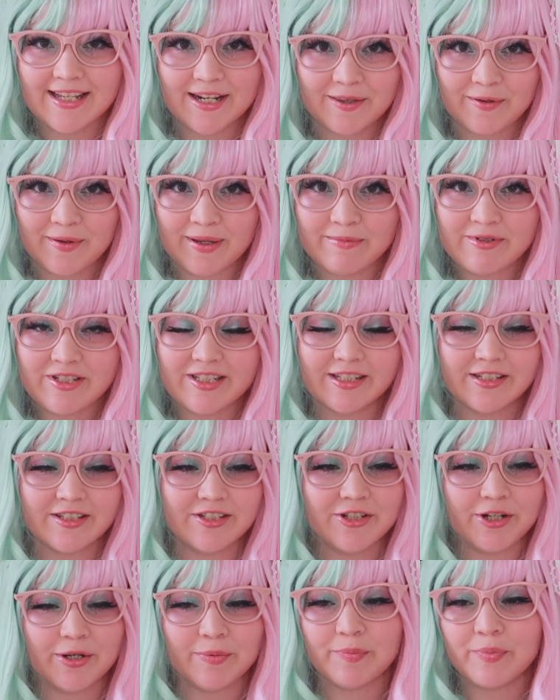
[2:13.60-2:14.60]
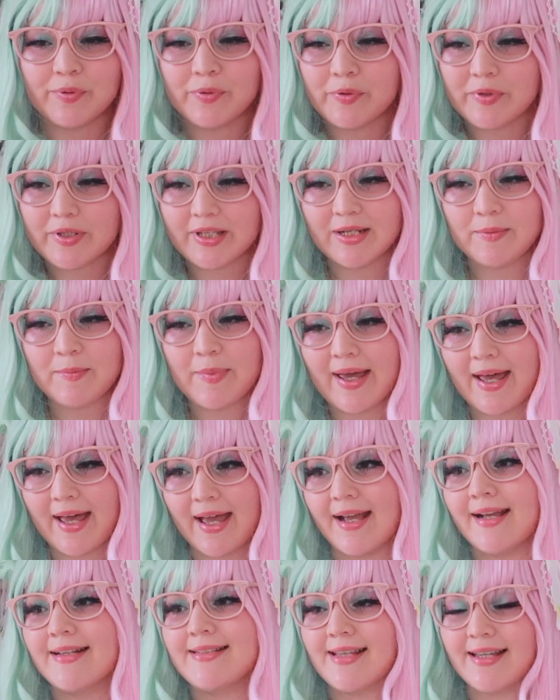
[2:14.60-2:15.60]
out of the way, I'm just gonna start pulling
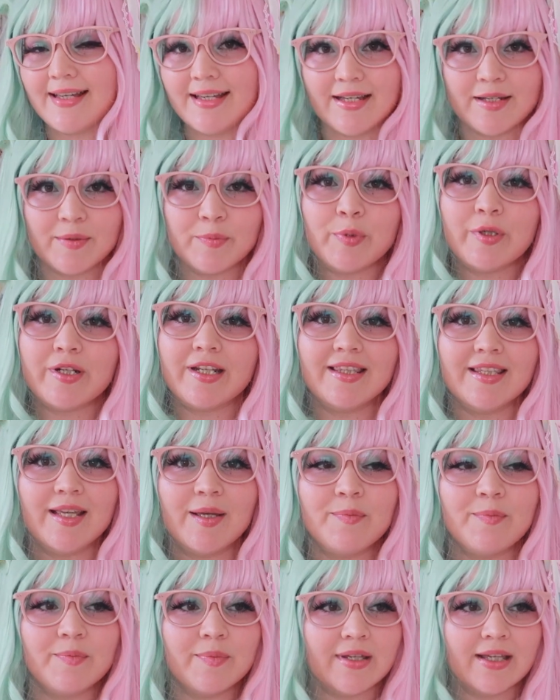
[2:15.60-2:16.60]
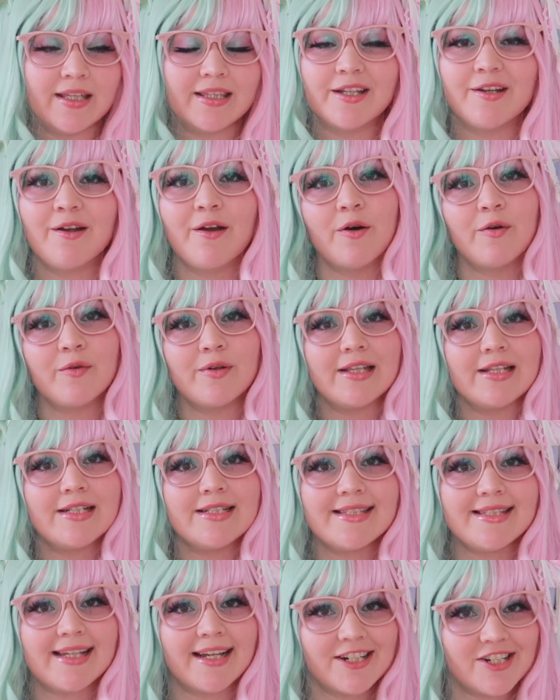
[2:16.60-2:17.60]
bags and putting them in their own little
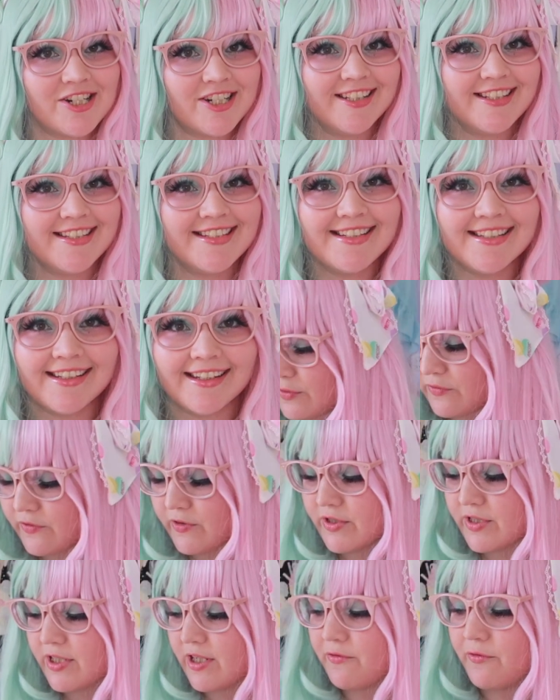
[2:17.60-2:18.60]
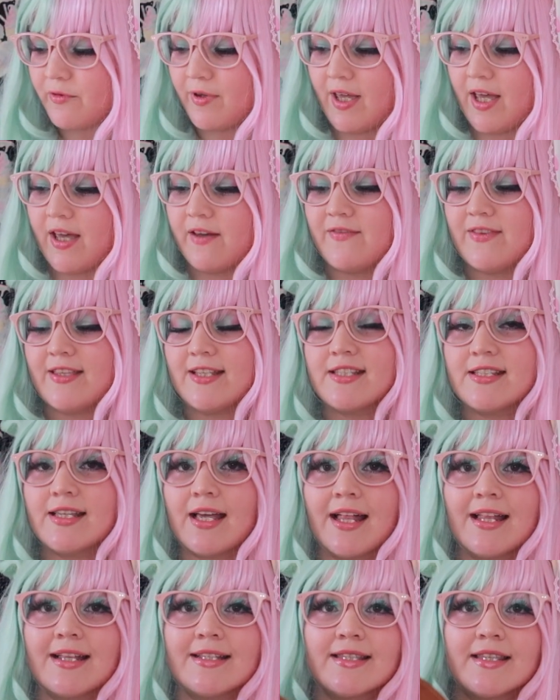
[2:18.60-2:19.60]
sections. So first off, we have this
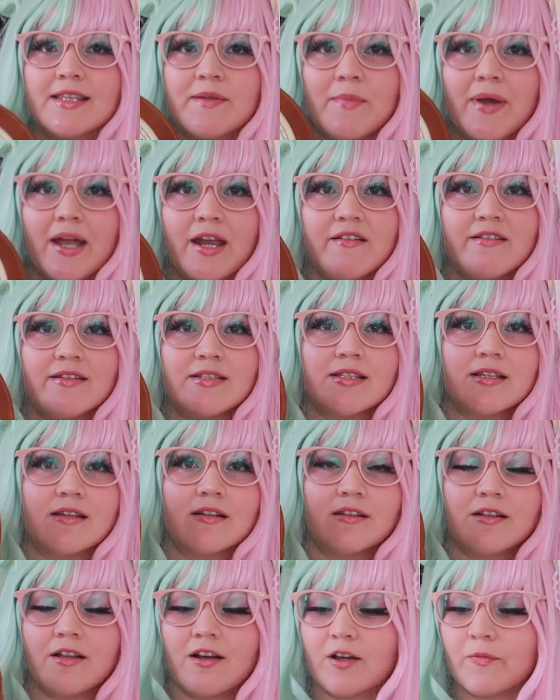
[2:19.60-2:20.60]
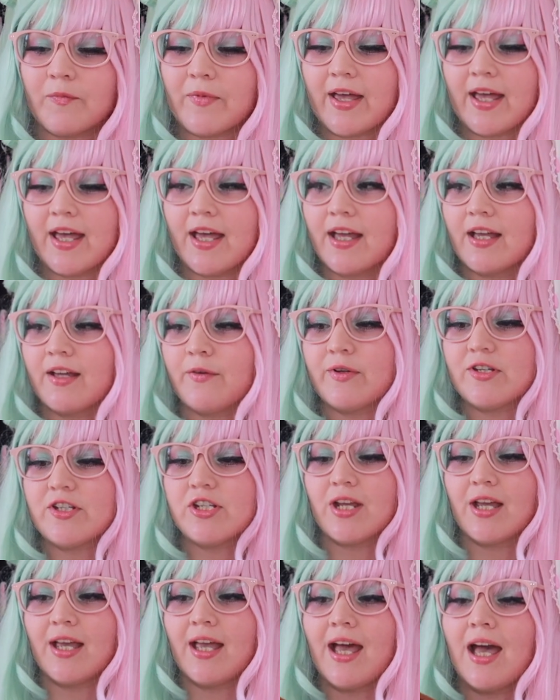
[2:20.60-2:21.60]
Alice and the Pirates clock bag, which
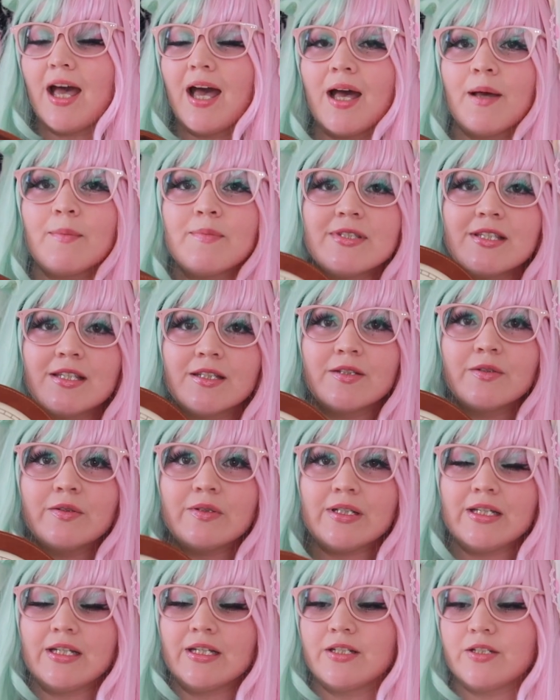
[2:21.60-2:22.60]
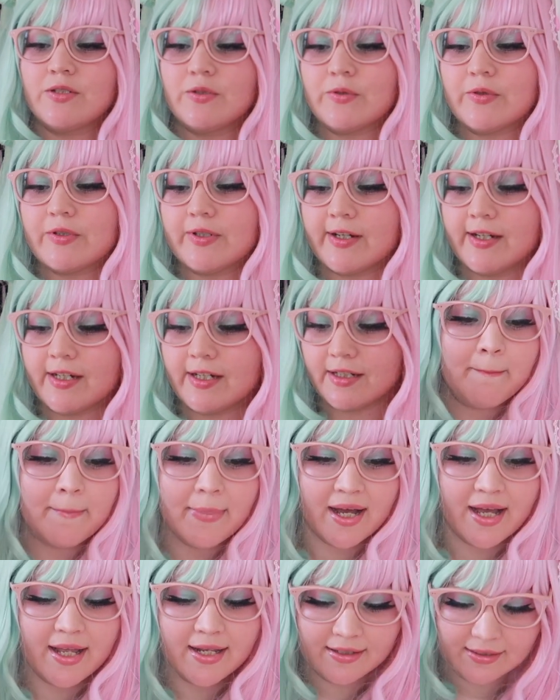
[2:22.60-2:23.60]
I absolutely adore,
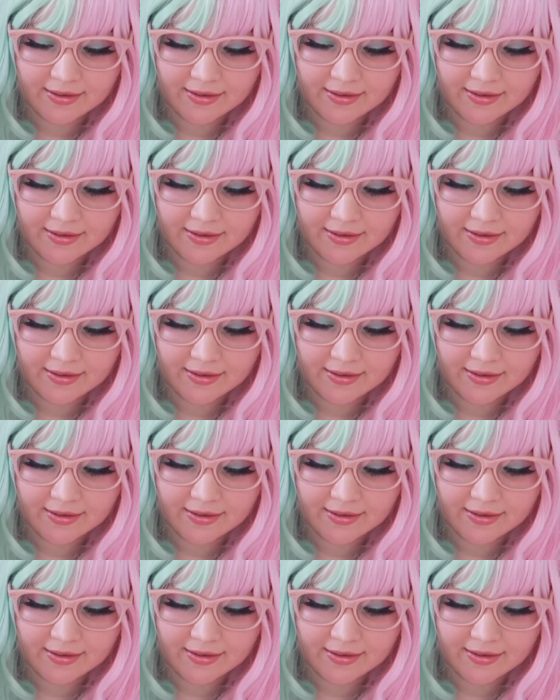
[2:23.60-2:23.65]
but